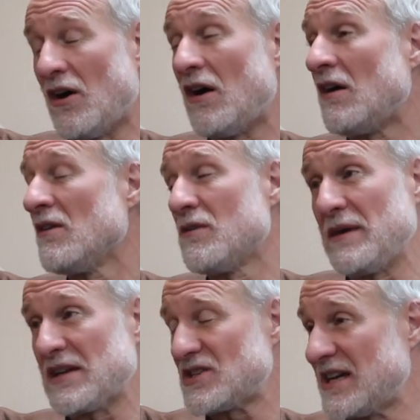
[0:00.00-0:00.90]
all the
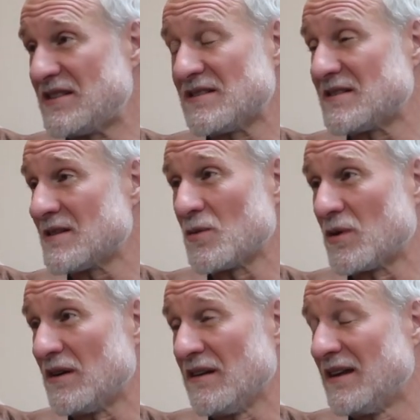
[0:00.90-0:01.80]
big changes of the
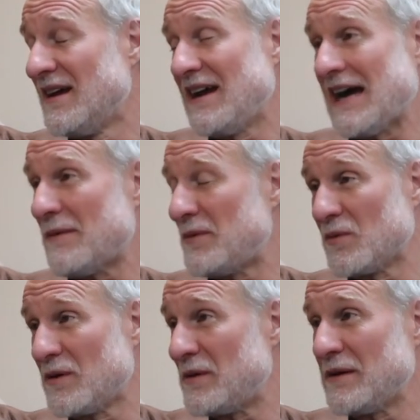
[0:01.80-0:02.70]
world
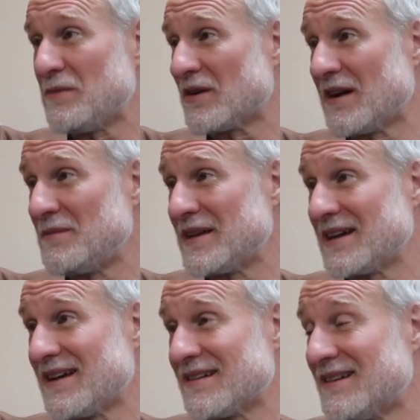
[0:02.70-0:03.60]
happen when people come
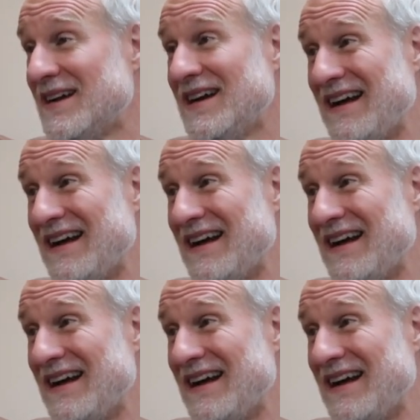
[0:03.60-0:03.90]
together.